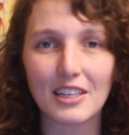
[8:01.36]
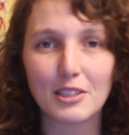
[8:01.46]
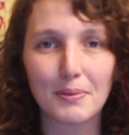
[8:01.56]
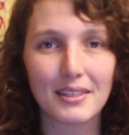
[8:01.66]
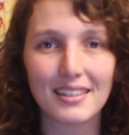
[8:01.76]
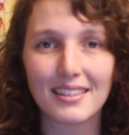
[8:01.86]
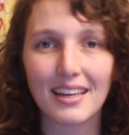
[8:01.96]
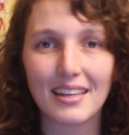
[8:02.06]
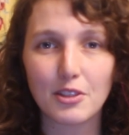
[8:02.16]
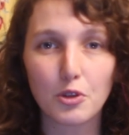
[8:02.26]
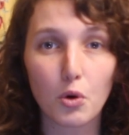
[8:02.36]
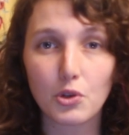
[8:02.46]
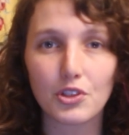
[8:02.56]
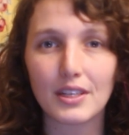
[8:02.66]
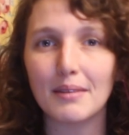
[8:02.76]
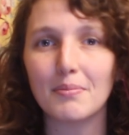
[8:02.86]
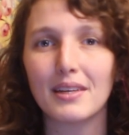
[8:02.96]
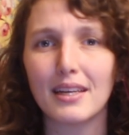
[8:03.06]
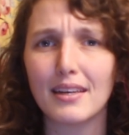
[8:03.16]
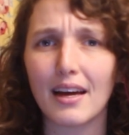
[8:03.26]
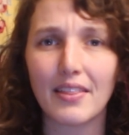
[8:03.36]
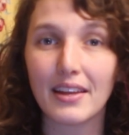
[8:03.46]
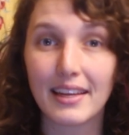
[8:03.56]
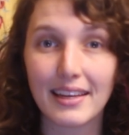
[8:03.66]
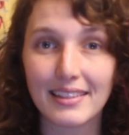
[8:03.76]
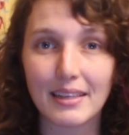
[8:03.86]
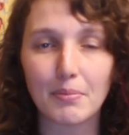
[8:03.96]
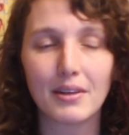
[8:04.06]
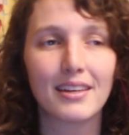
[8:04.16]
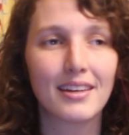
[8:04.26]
husband and torture him and I think kill him."